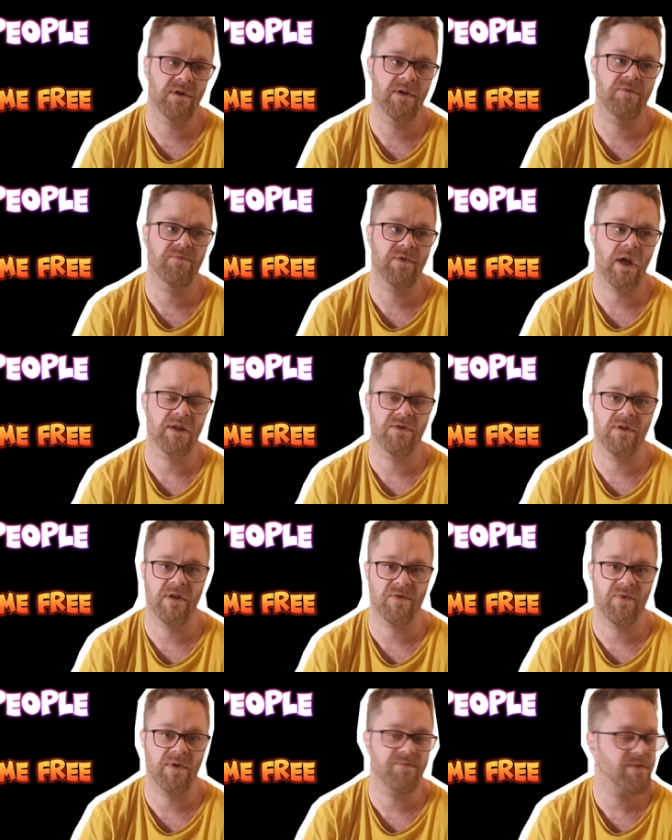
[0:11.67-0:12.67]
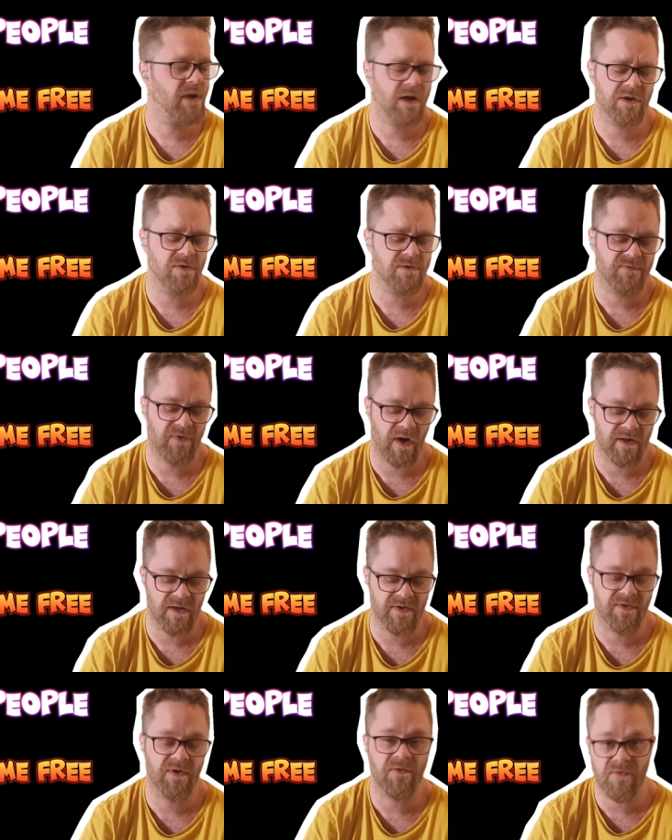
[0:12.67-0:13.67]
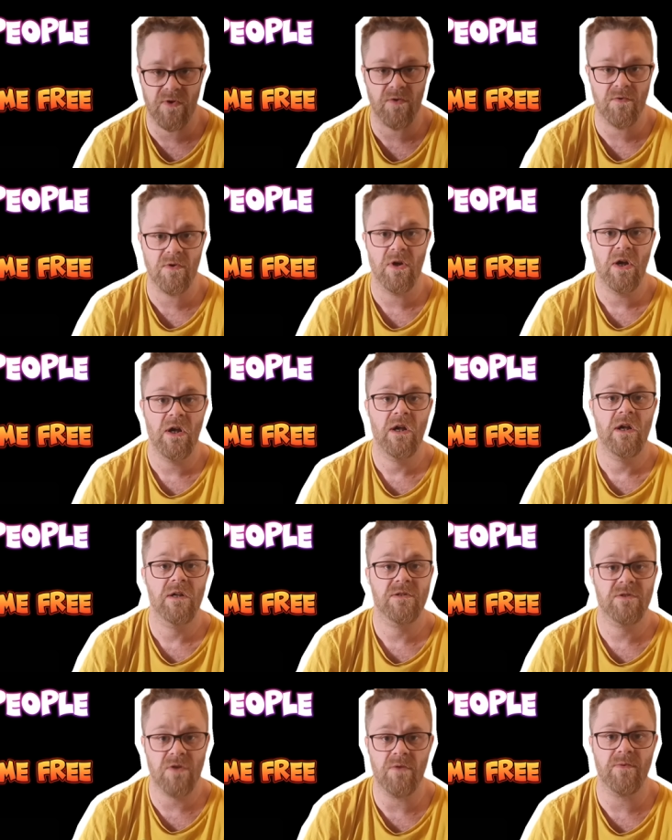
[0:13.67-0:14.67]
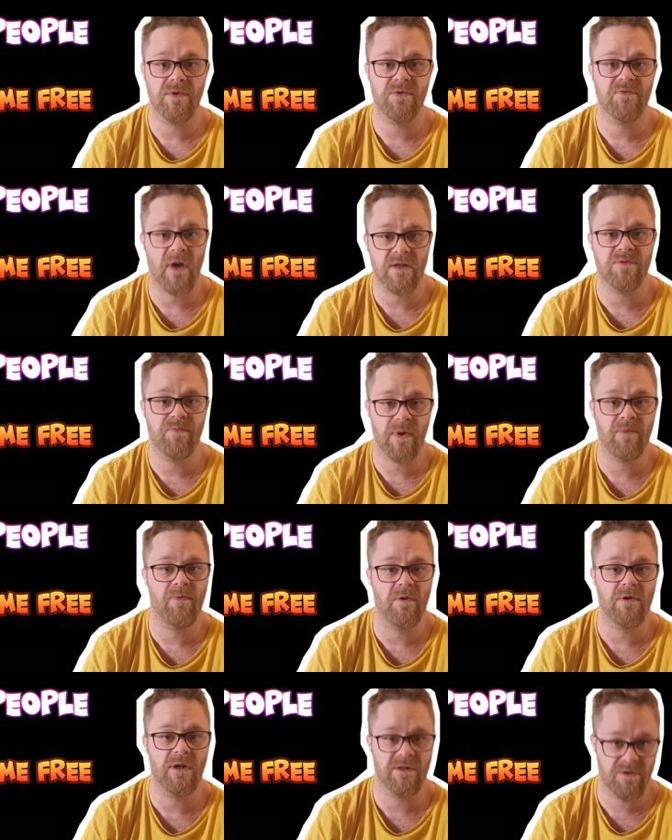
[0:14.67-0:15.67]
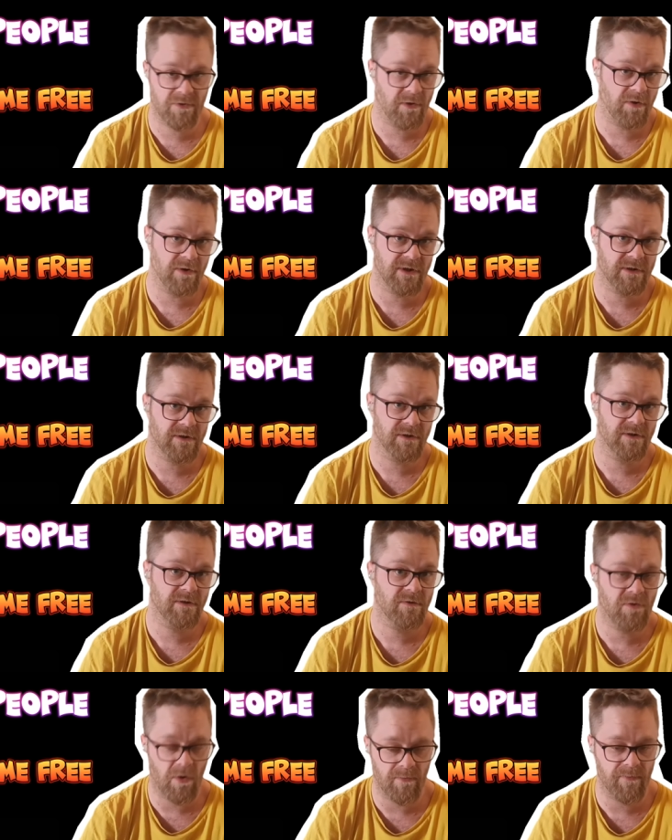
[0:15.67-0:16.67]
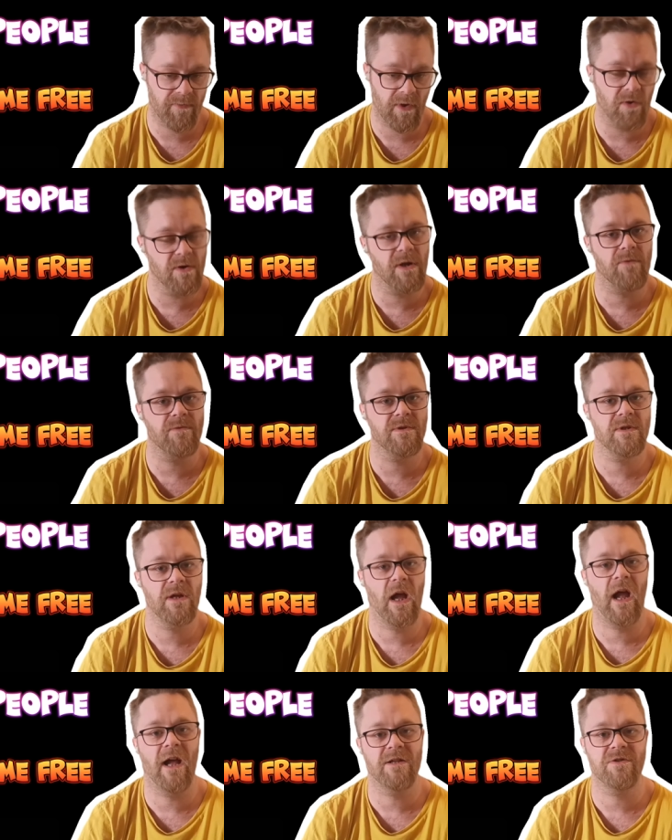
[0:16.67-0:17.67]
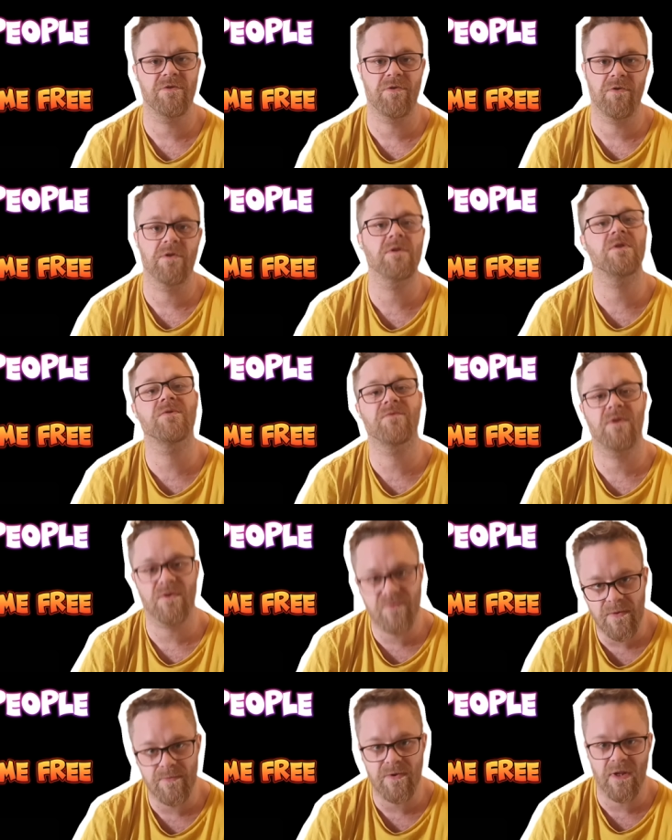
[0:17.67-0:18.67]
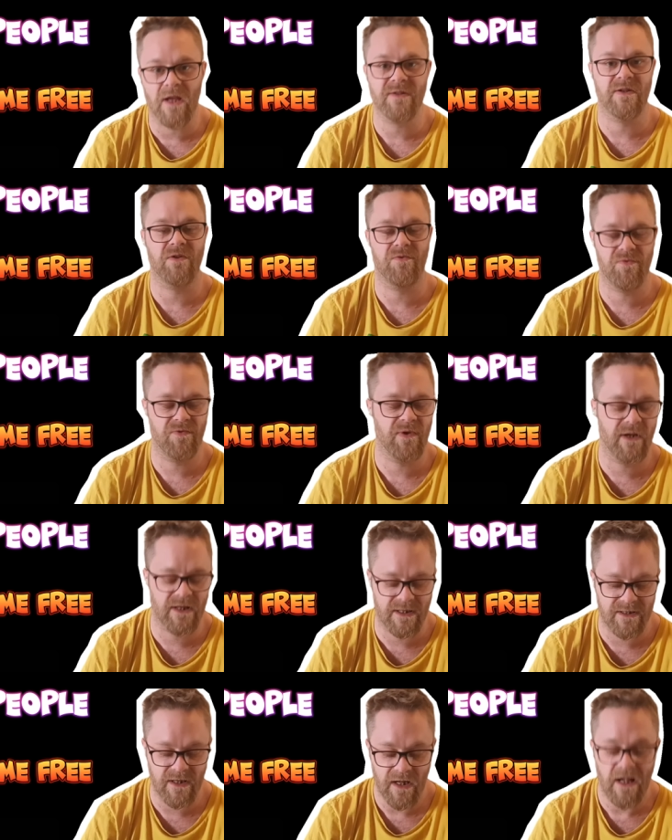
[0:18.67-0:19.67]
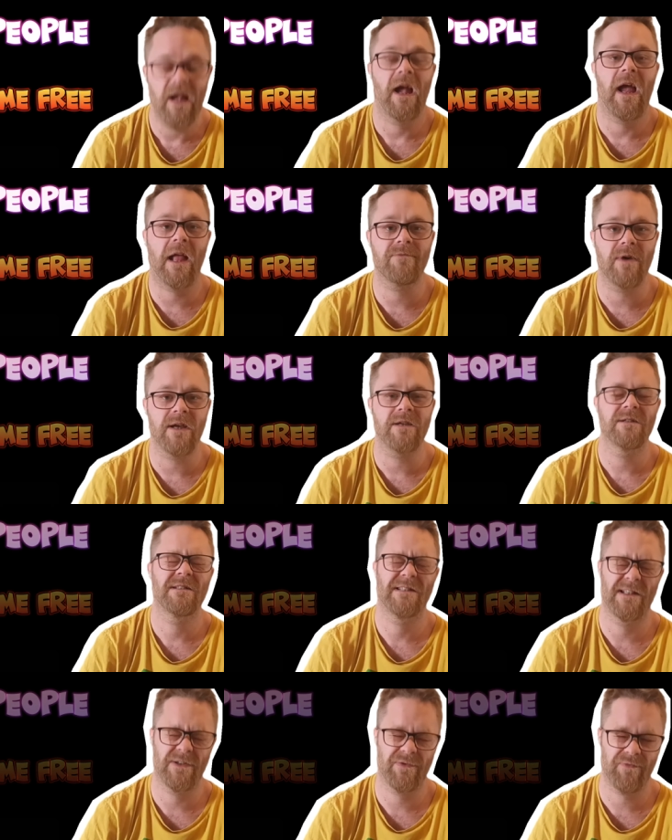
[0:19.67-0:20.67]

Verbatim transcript: react to this one, but I couldn't find it. So if you told me to react to People and you know it, comment below and I will add you to this description as a credit. Anyway, let's